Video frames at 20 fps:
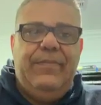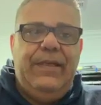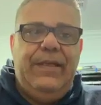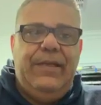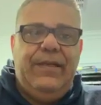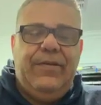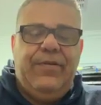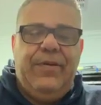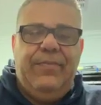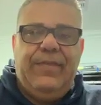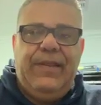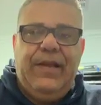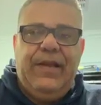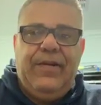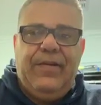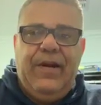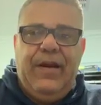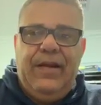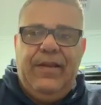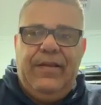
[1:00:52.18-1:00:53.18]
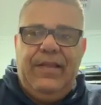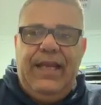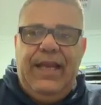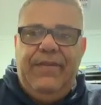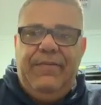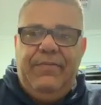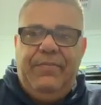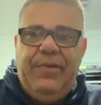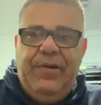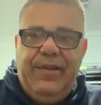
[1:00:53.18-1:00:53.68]
your crypto growth. You
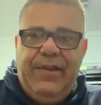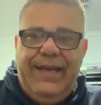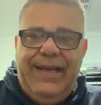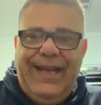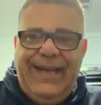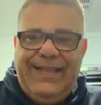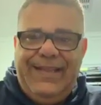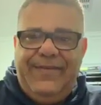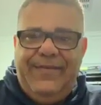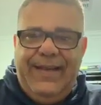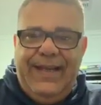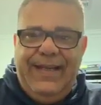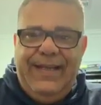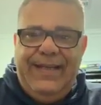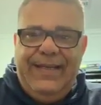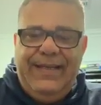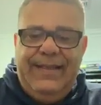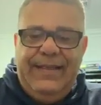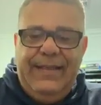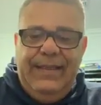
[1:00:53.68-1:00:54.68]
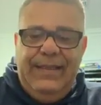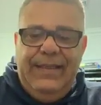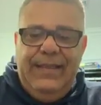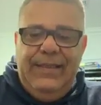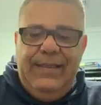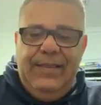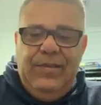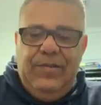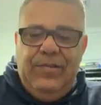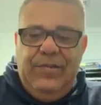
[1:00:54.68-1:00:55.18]
haven't bothered activating it
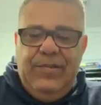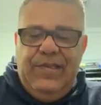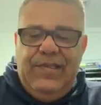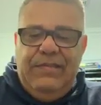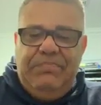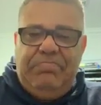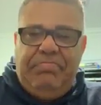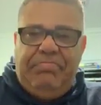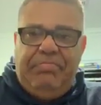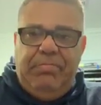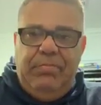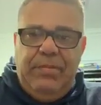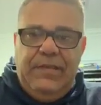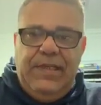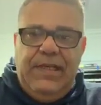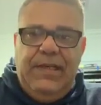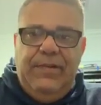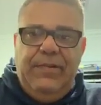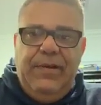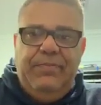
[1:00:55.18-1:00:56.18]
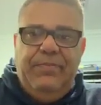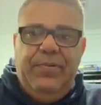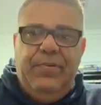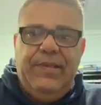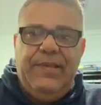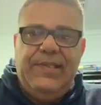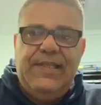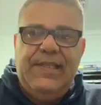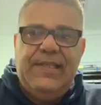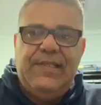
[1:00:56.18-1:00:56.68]
because it's only
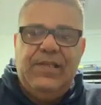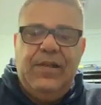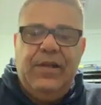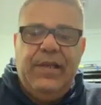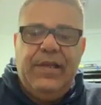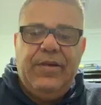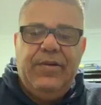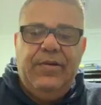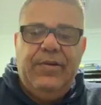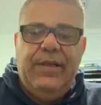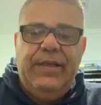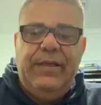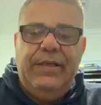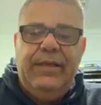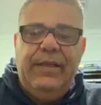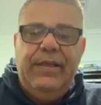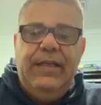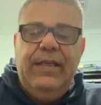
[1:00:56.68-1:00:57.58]
1.6 Litecoin.